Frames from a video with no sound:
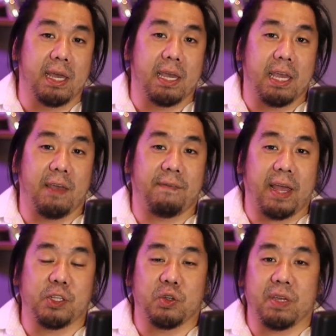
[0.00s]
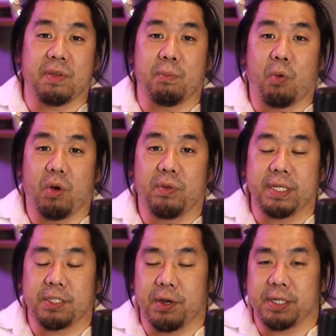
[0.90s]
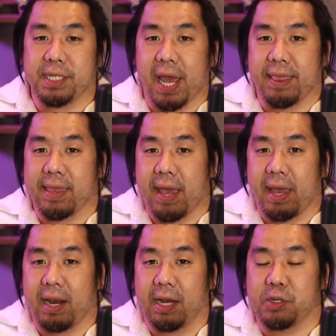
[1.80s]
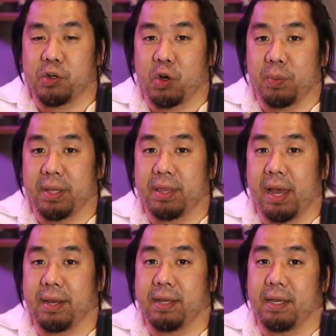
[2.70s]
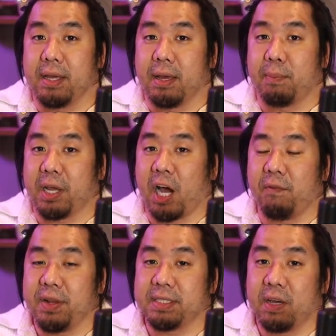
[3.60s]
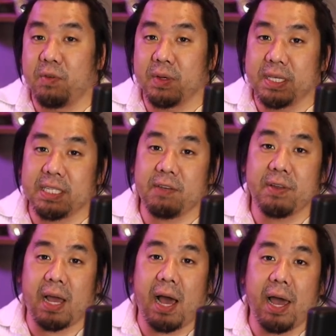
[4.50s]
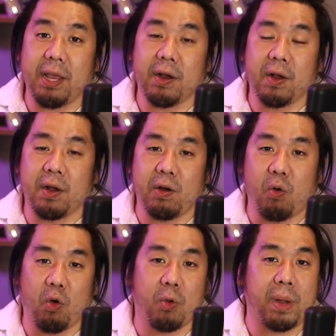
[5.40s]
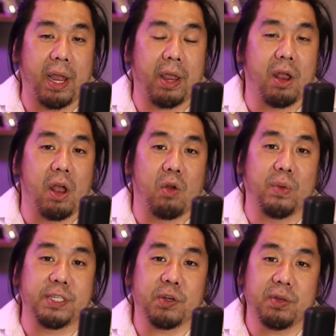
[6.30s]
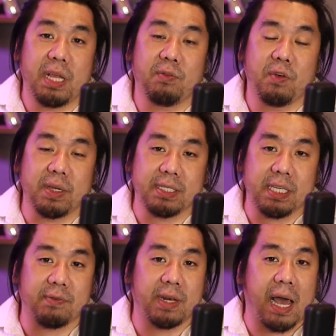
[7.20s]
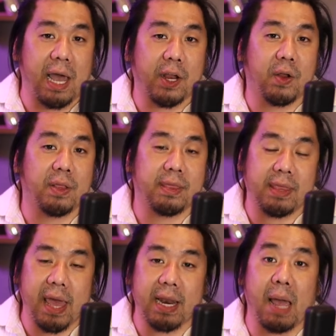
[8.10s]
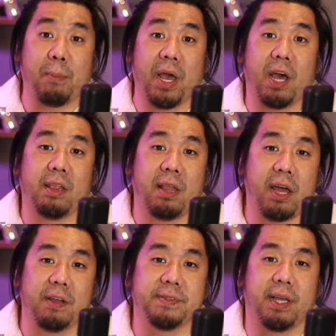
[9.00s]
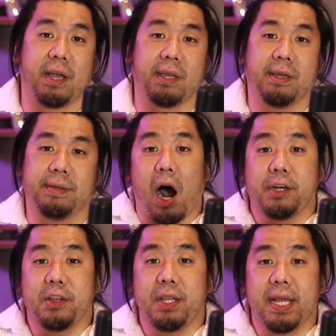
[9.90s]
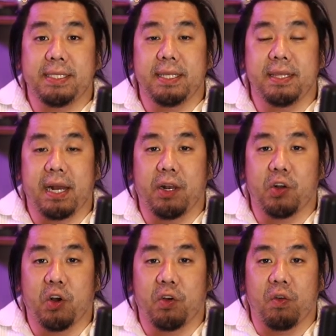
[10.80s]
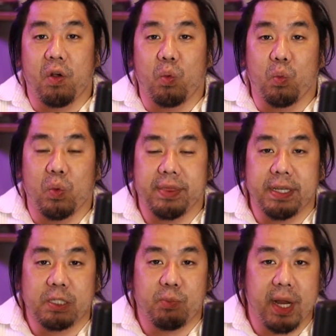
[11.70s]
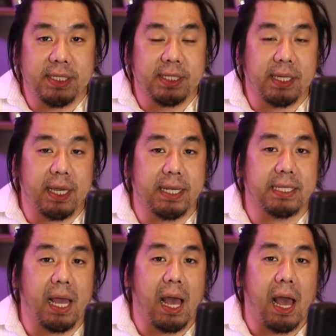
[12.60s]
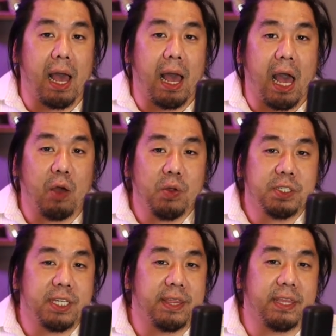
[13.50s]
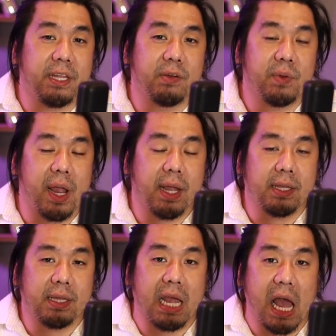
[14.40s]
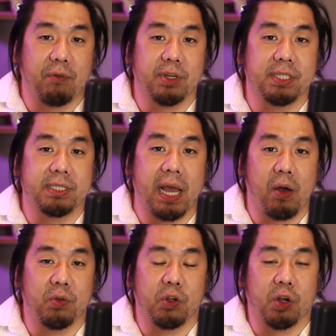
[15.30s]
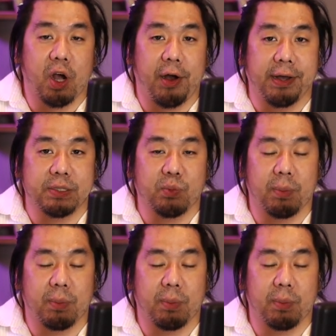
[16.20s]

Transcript: If I do even more research and then I determine that my confidence level is even higher or my return level is even higher, then I buy a lot of stock. Another lesson that I learned with this spreadsheet is how you should theoretically average down your costs when